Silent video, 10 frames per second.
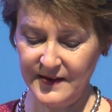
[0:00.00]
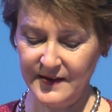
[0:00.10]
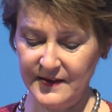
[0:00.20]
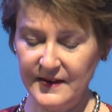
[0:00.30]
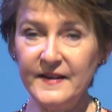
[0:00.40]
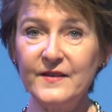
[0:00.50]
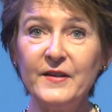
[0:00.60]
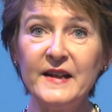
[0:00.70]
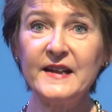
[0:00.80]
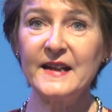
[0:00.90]
to take a
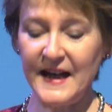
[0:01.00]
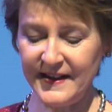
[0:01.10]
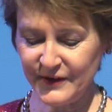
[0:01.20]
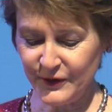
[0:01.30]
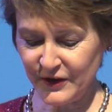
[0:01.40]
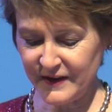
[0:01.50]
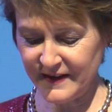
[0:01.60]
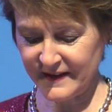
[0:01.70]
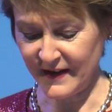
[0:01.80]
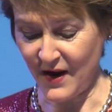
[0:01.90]
stand
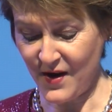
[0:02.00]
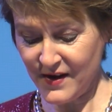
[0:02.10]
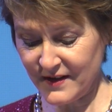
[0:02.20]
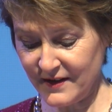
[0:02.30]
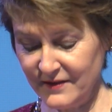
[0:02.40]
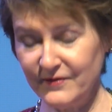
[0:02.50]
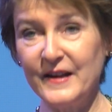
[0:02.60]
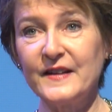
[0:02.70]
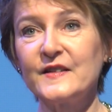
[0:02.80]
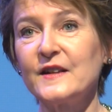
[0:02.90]
against doing away
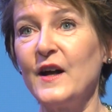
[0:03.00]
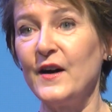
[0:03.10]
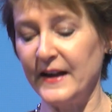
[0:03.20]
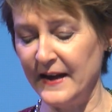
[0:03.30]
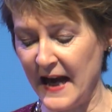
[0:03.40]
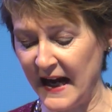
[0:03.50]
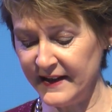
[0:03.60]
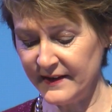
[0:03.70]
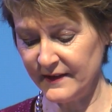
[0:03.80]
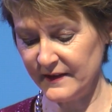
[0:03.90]
with taxpayer
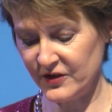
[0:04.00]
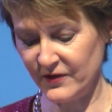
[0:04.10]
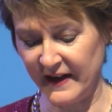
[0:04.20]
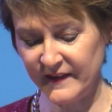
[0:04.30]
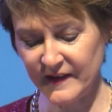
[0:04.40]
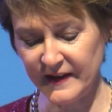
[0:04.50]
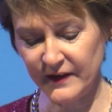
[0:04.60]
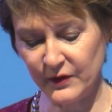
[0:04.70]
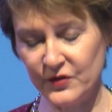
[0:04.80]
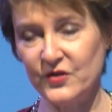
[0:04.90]
funding for
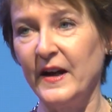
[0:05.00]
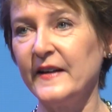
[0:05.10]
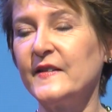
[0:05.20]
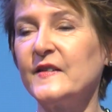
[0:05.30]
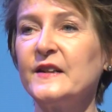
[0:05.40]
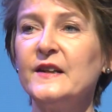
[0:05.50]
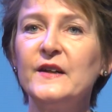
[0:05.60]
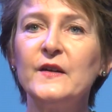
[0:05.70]
public service media.